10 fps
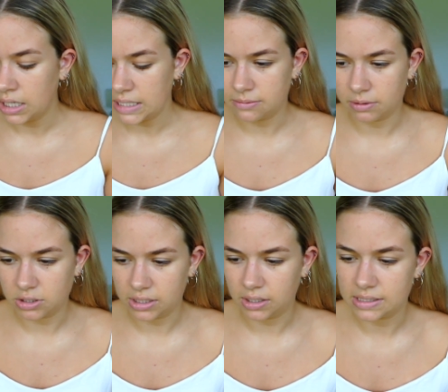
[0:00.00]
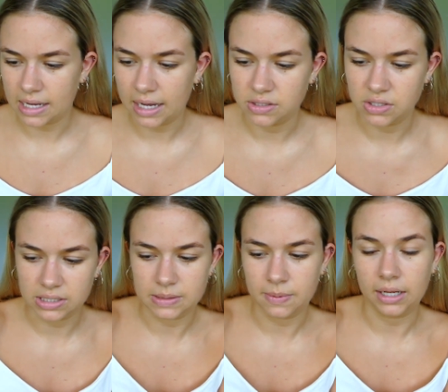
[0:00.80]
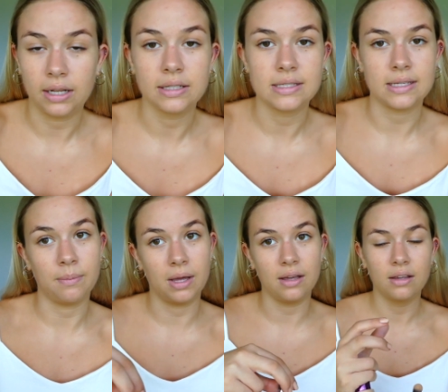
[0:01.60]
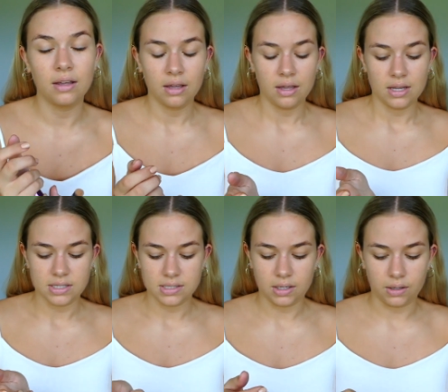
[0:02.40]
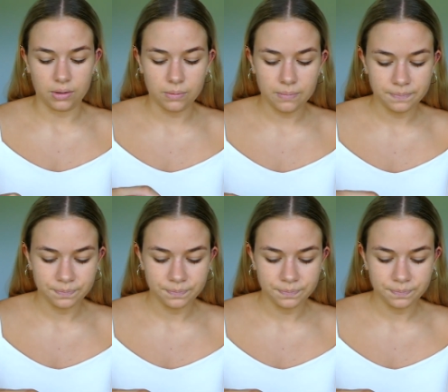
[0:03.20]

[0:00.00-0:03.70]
especially because it has just been summer. So